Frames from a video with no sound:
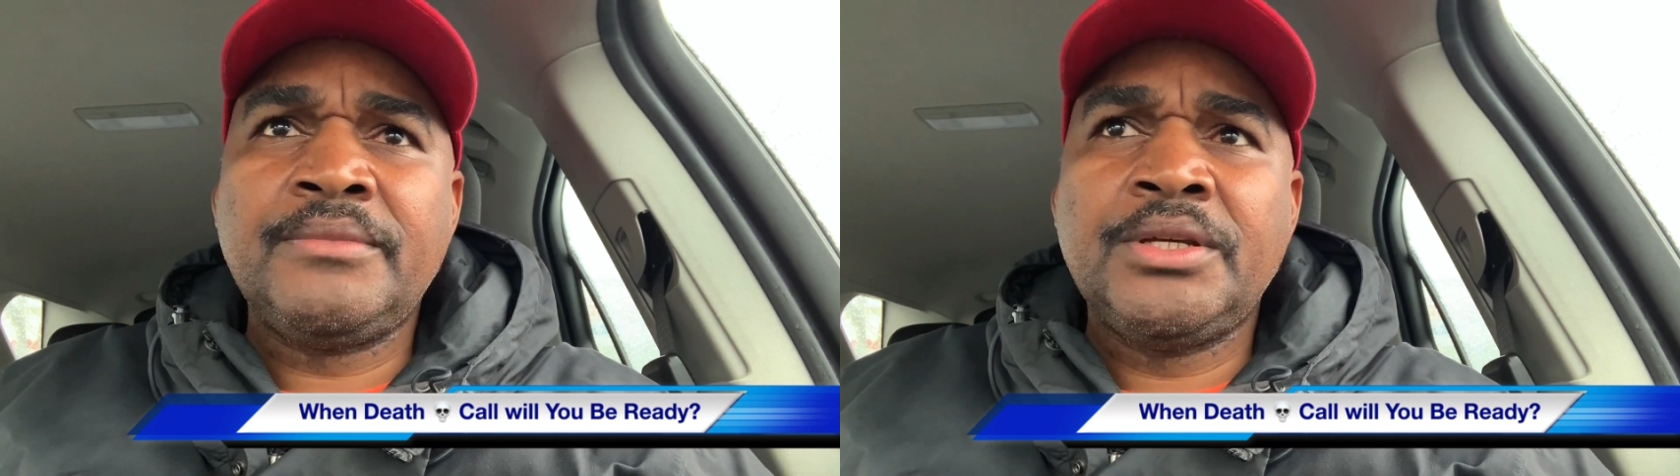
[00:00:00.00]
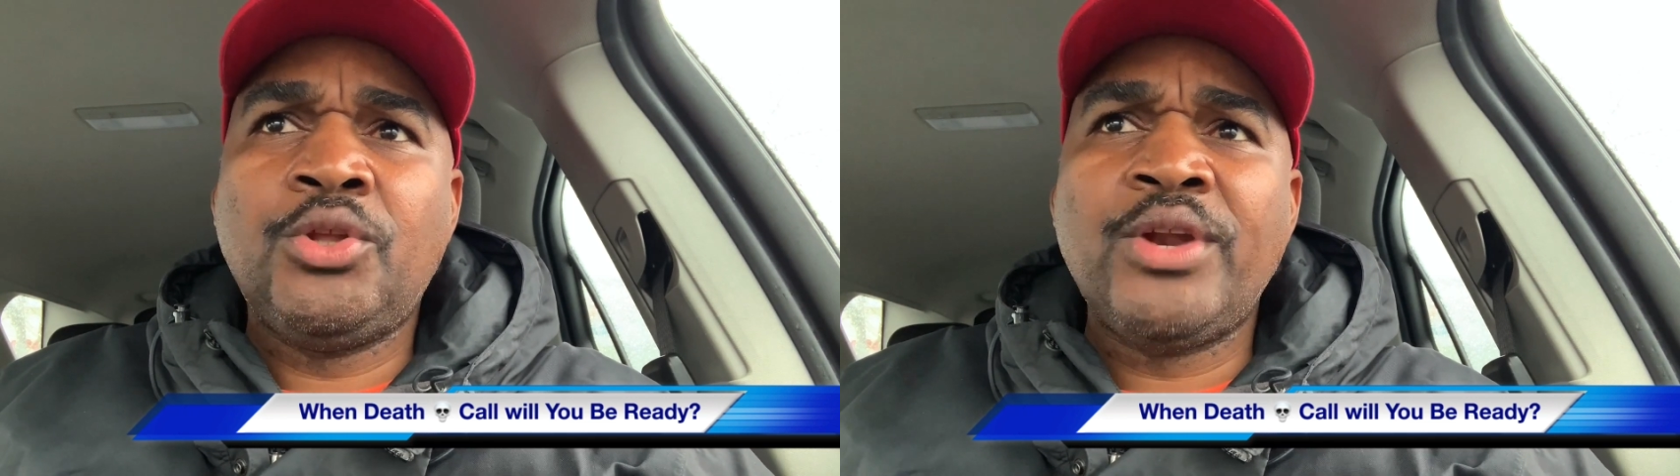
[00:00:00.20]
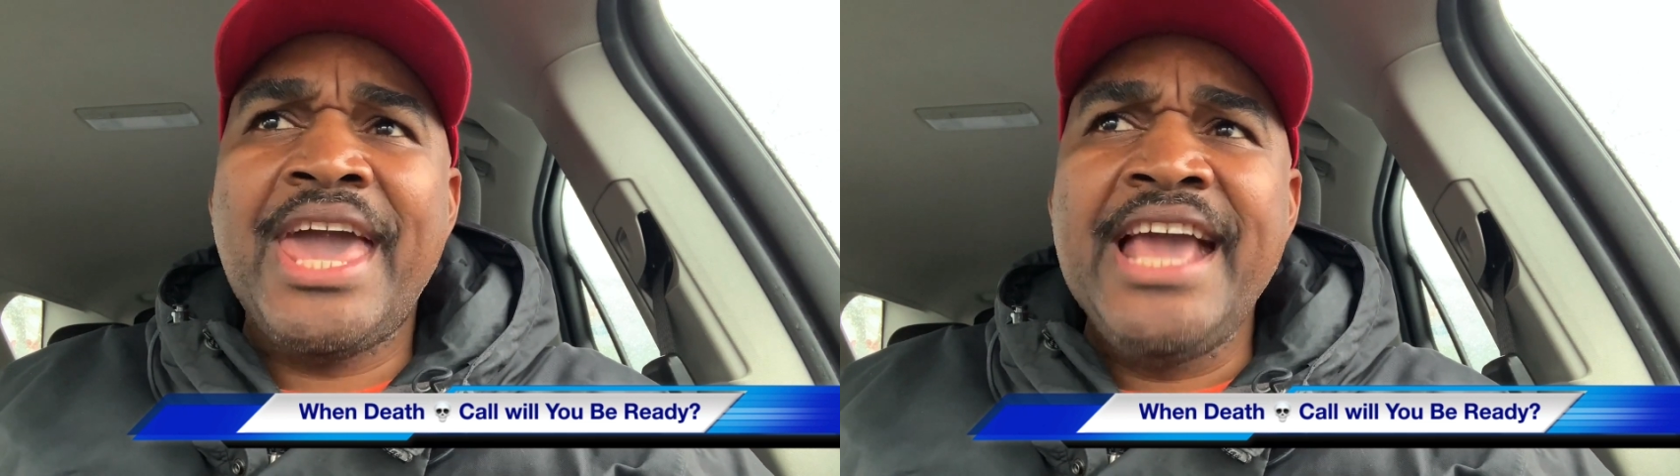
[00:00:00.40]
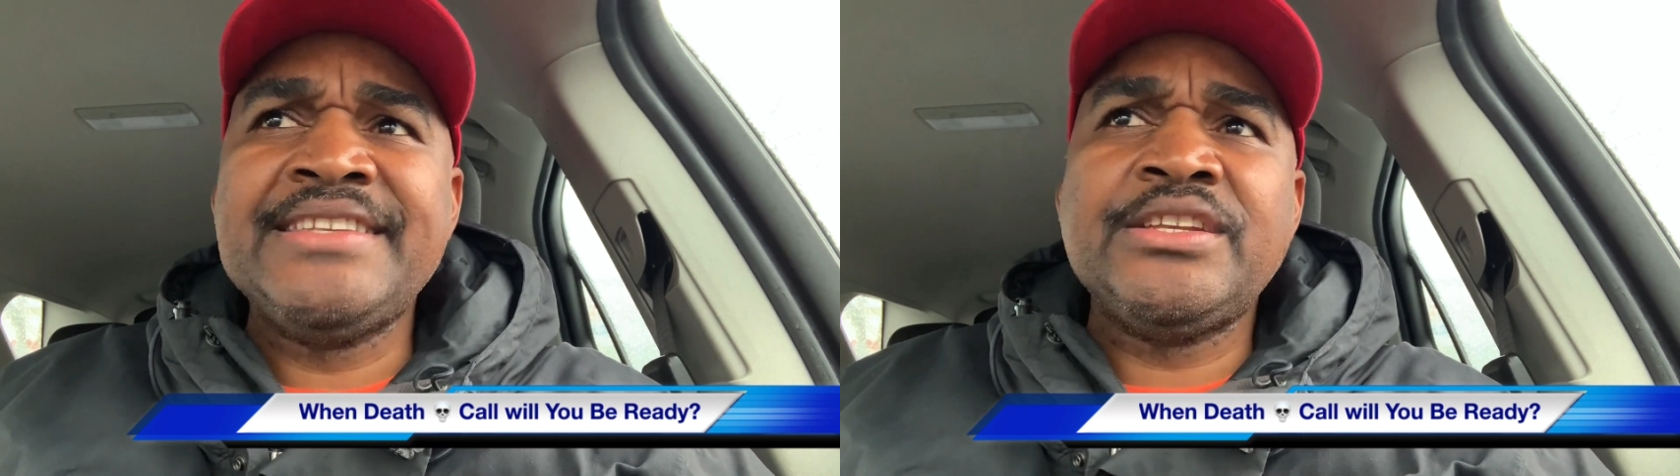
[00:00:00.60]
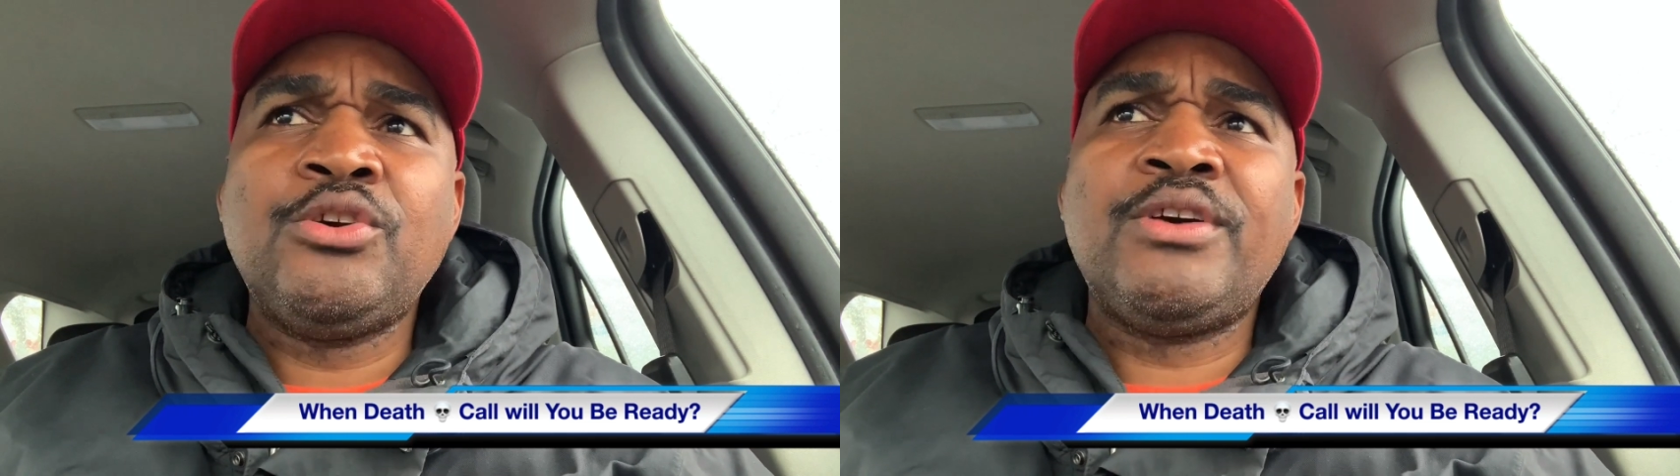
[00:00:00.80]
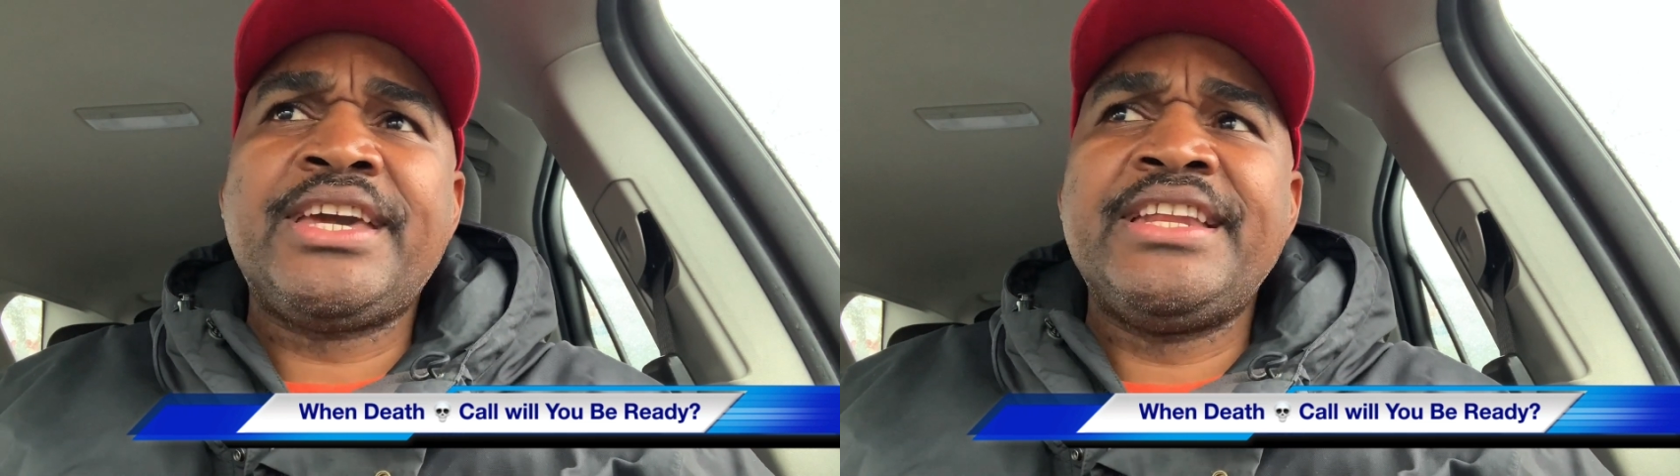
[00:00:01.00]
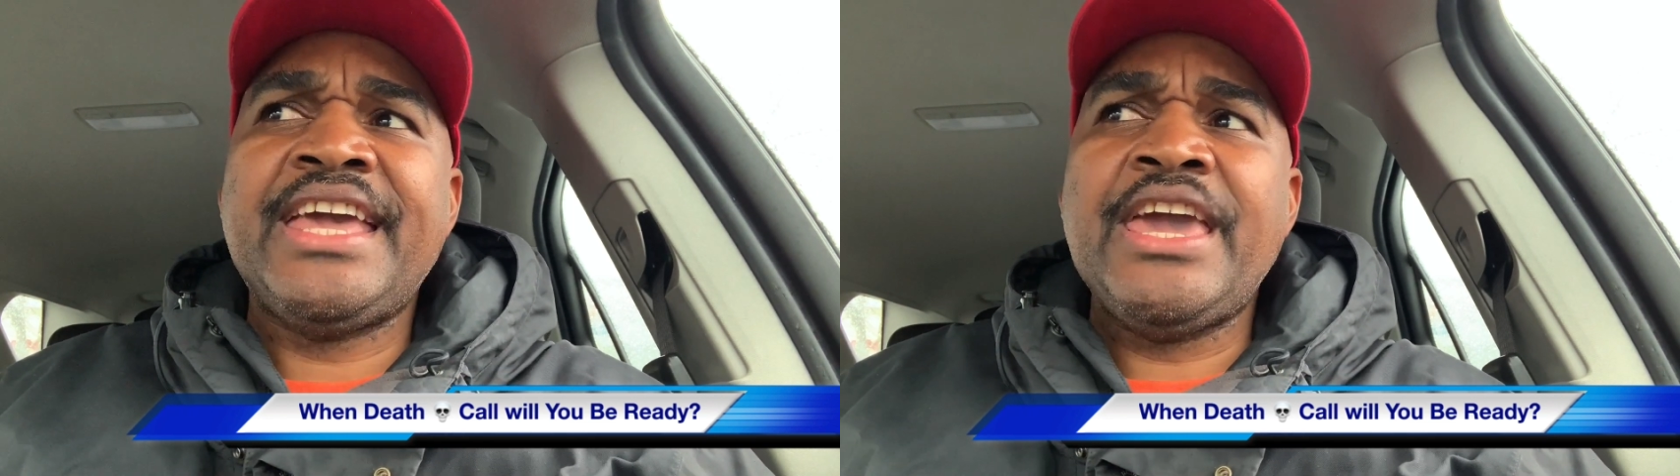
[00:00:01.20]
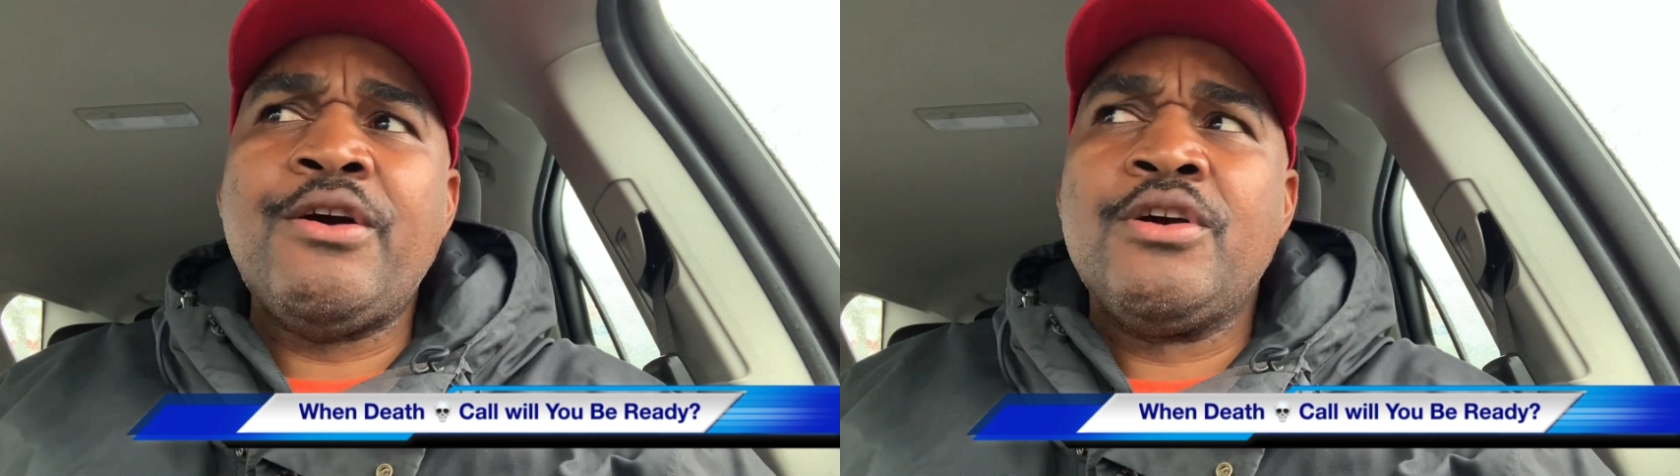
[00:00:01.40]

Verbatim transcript: The only exit you're gonna get in hell,